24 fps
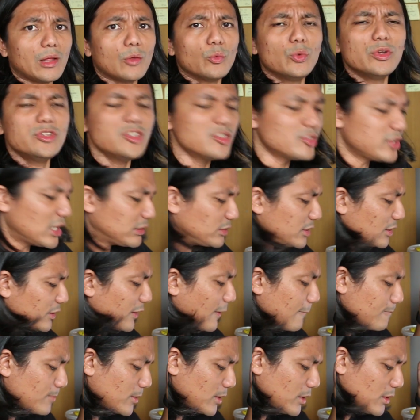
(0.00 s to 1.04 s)
We're just letting
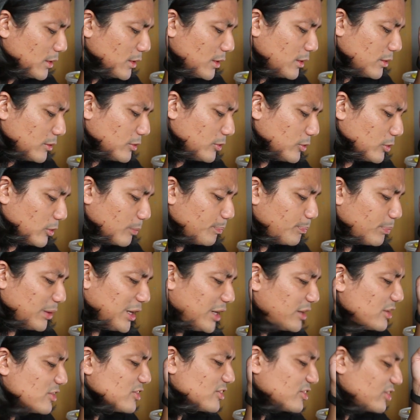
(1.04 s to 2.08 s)
them,
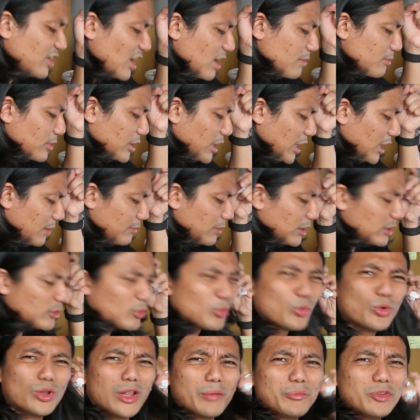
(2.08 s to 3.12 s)
play the same game that
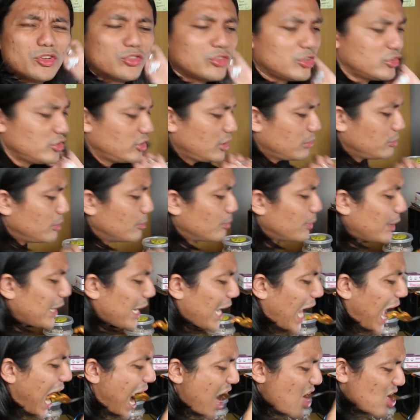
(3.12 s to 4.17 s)
the old administration have been
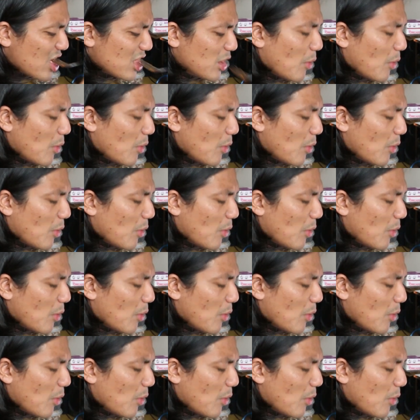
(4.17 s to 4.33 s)
playing.